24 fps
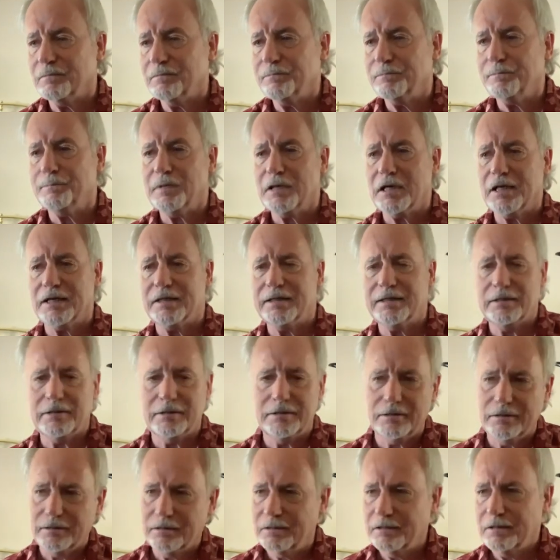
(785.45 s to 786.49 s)

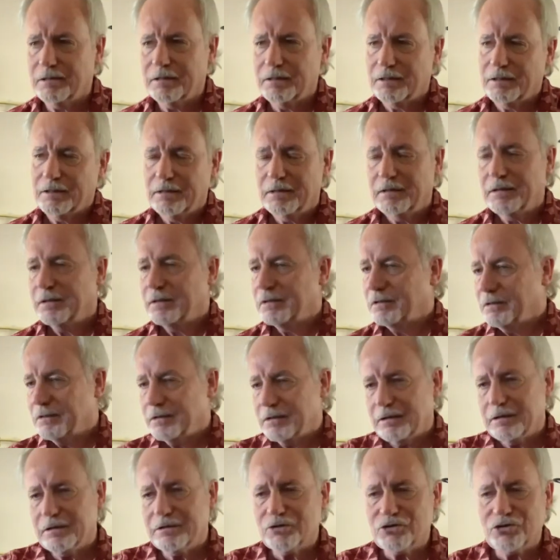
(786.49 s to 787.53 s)
body
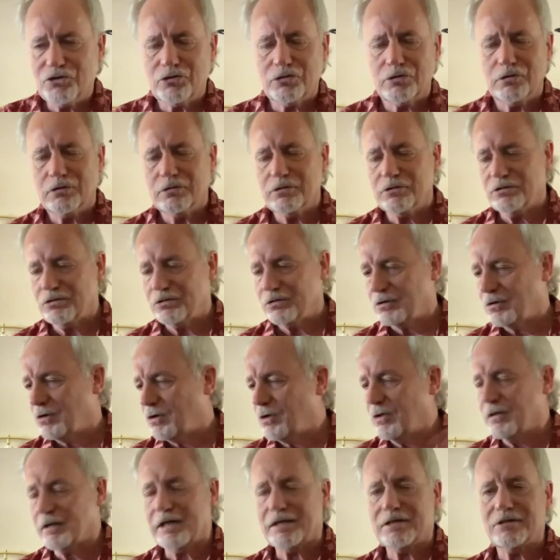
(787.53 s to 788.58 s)
inserts,
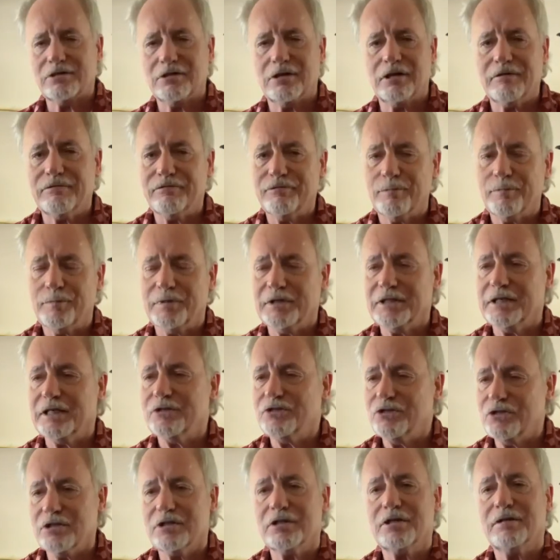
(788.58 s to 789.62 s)
all that stuff, but they
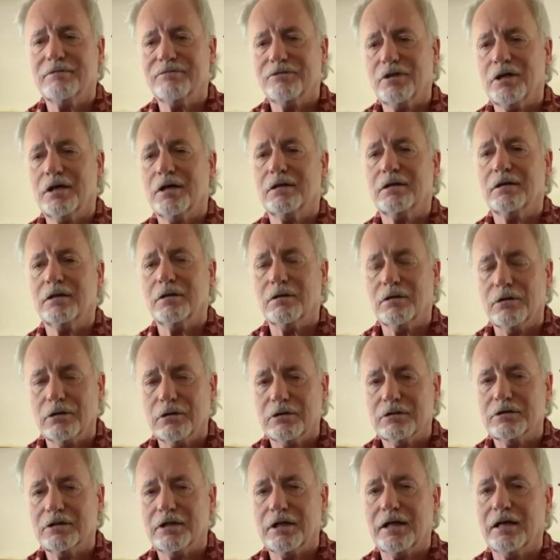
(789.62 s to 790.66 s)
just have not
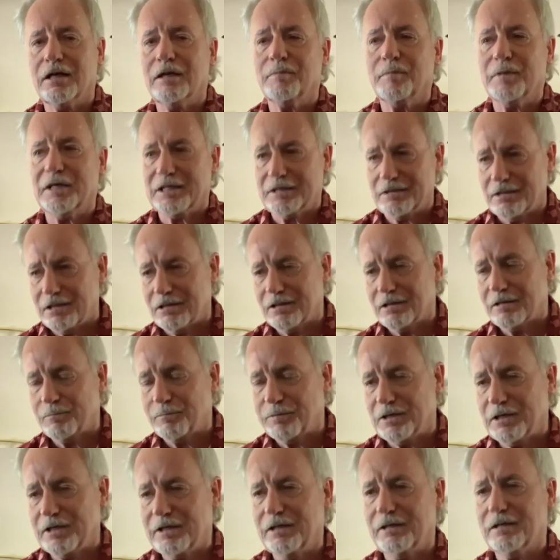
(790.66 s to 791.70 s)
looked at magnetic
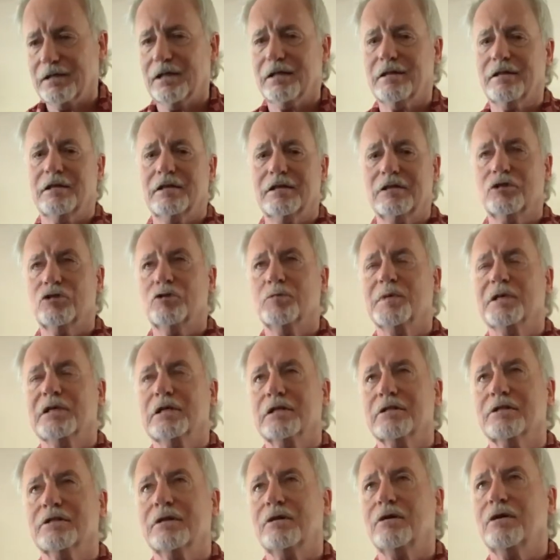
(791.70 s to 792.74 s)
putty, and I think it's
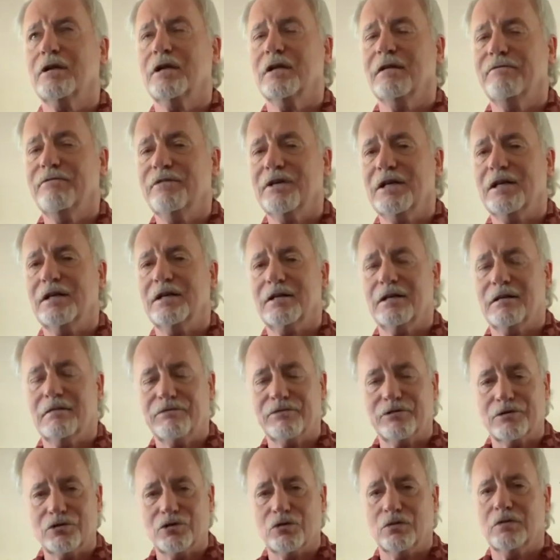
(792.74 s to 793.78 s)
because Aaron invented it
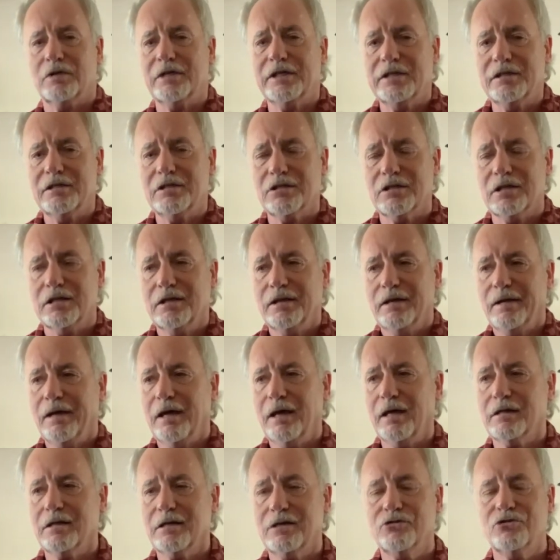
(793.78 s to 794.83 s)
for toys,
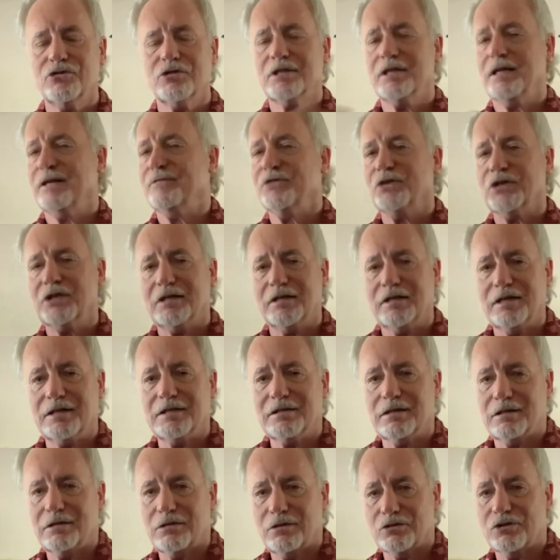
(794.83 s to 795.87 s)
and they just haven't
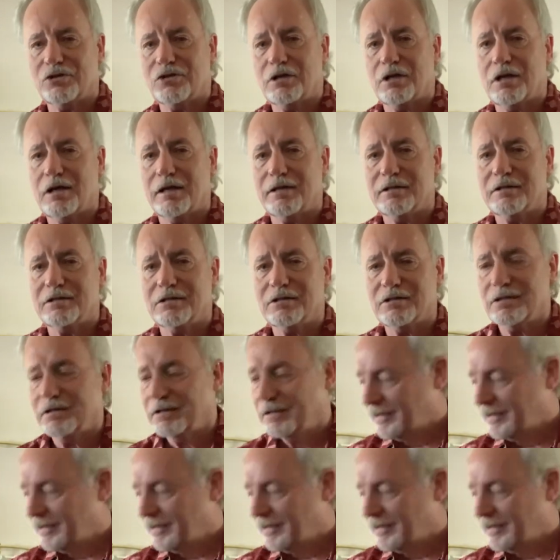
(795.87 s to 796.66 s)
connected those dots.